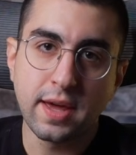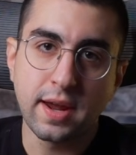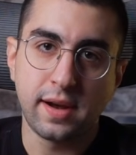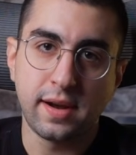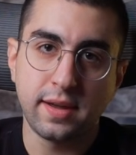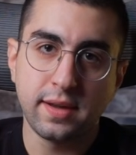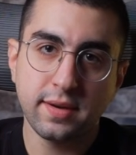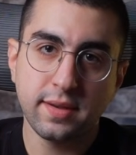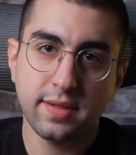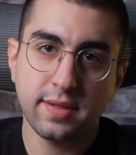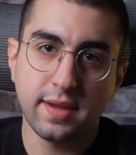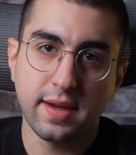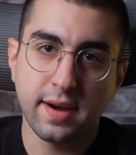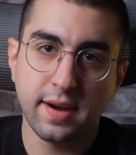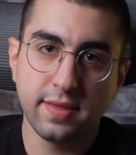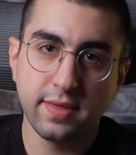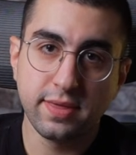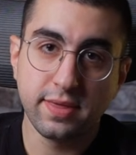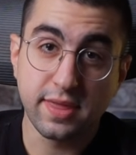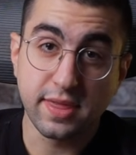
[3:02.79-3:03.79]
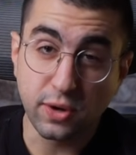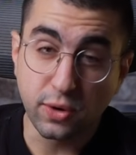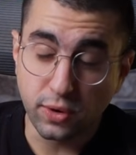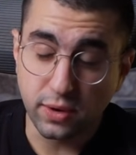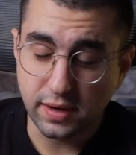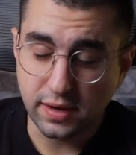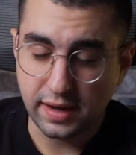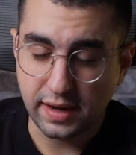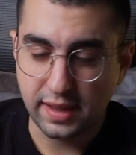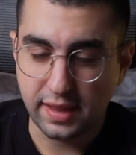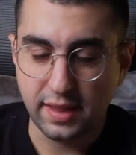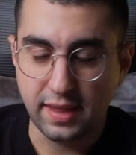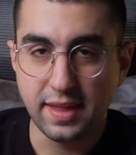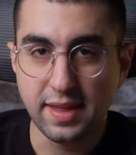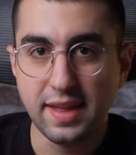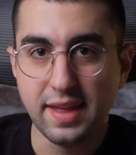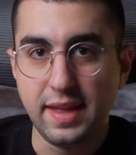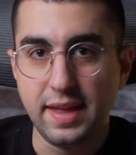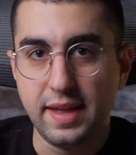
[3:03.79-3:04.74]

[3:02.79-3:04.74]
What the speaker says: lens aren't the only